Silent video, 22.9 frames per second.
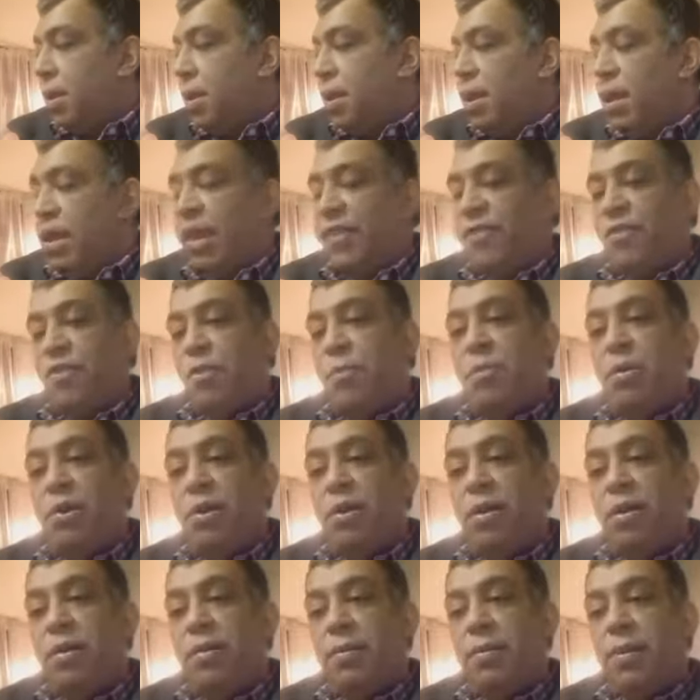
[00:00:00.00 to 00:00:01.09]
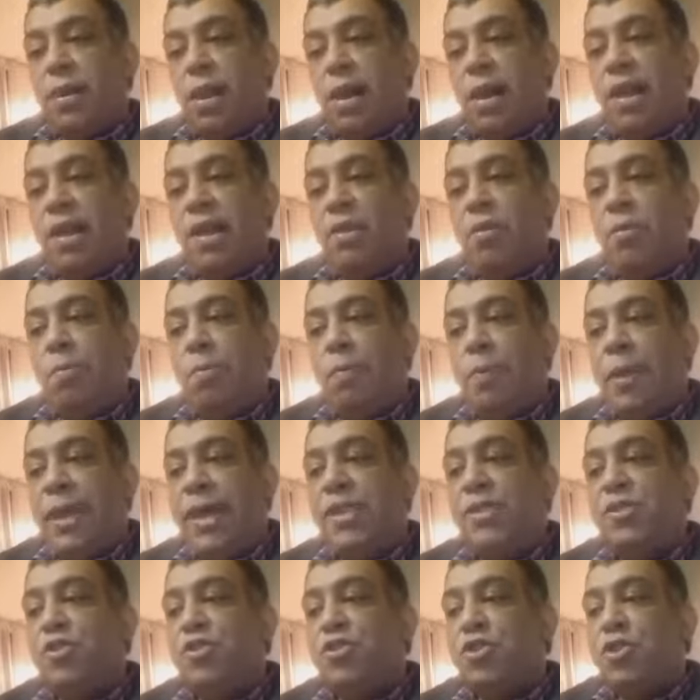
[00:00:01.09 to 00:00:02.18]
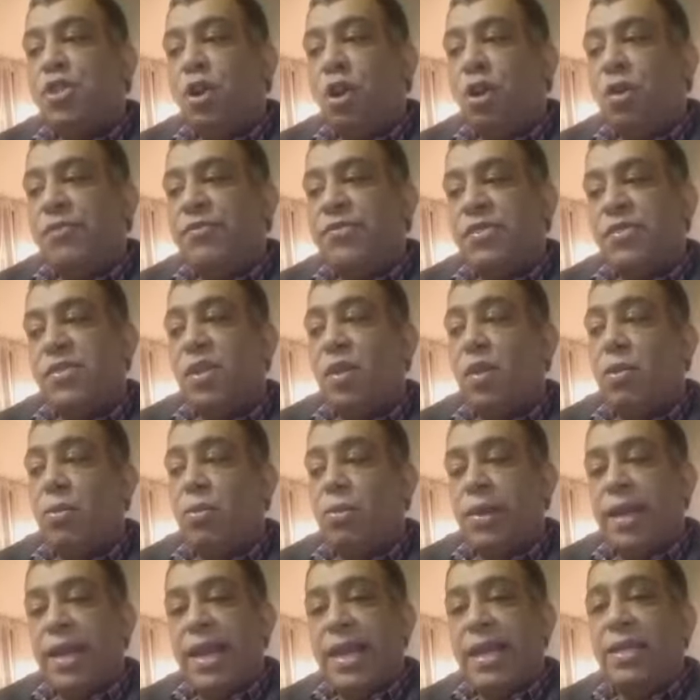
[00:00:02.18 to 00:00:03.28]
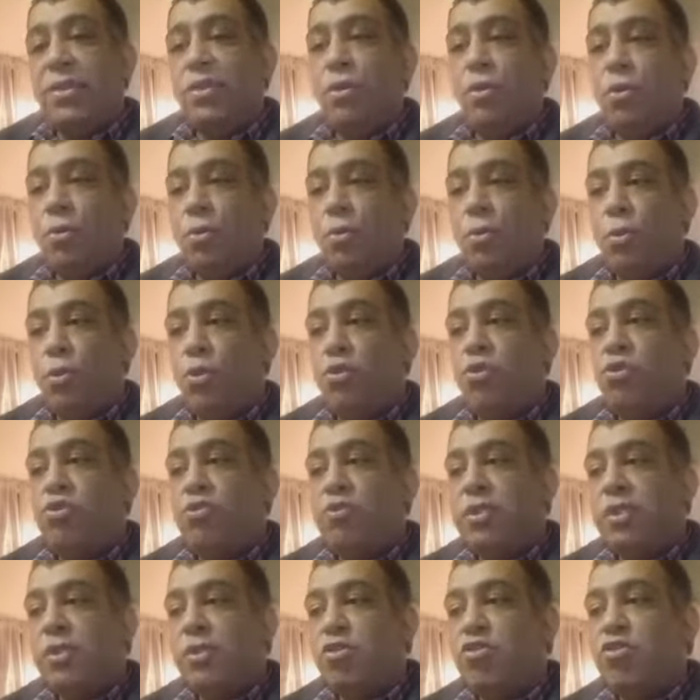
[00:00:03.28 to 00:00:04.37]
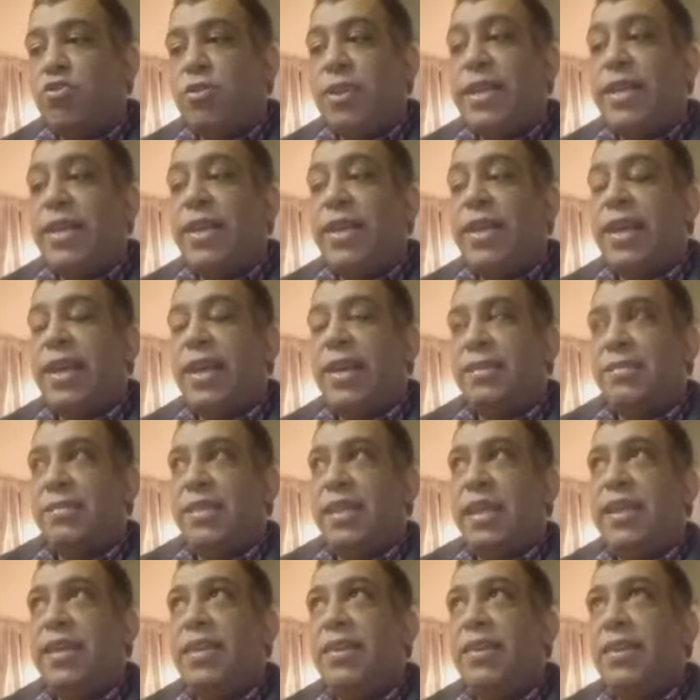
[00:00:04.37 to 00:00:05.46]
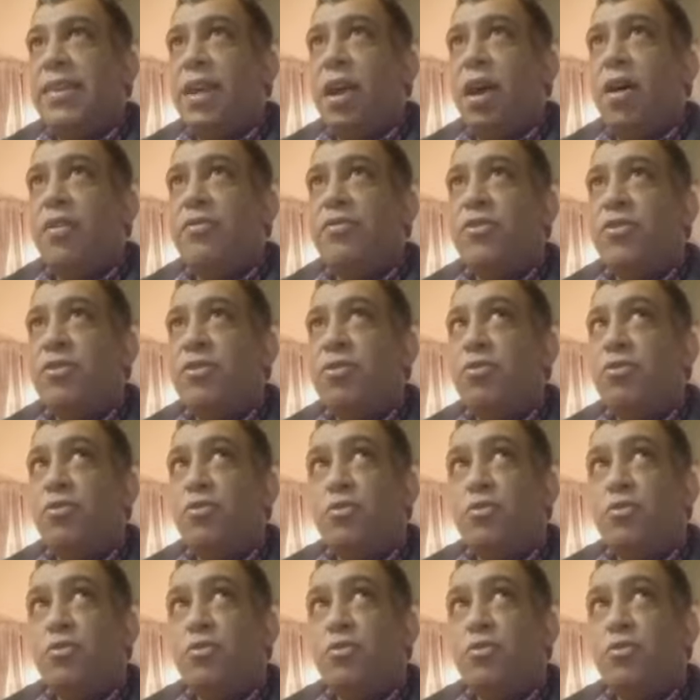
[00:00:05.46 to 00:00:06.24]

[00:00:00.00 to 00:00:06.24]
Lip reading: If you put a little pinch of salt in your water and drink it, say in the afternoons